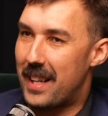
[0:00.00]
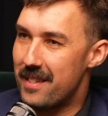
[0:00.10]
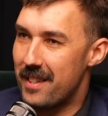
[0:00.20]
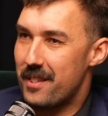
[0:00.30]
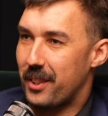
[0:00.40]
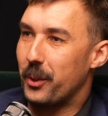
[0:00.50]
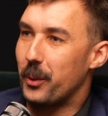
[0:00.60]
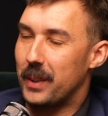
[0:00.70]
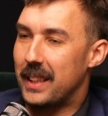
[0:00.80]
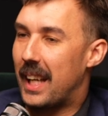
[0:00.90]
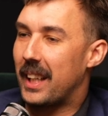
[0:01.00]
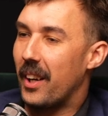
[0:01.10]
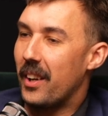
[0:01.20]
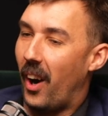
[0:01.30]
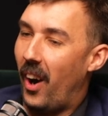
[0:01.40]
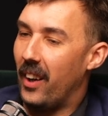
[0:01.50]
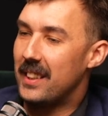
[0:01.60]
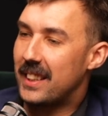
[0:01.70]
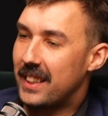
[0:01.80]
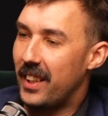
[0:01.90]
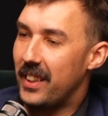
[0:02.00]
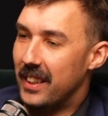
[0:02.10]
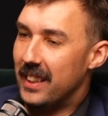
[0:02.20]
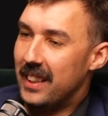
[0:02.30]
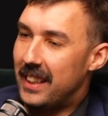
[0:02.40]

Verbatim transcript: friends at school? Did they go, "Oh, let's go,